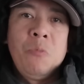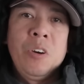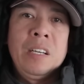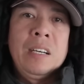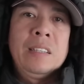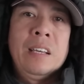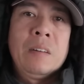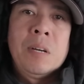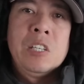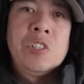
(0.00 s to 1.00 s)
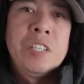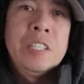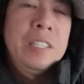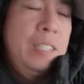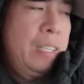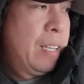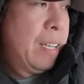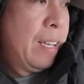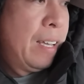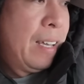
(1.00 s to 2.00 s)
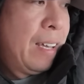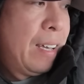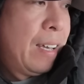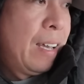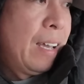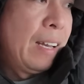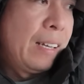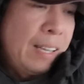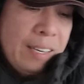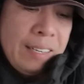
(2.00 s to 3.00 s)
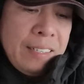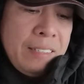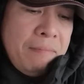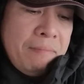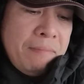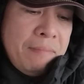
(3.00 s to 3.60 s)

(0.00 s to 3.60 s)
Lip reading: I'm wearing a thermal shirt, and then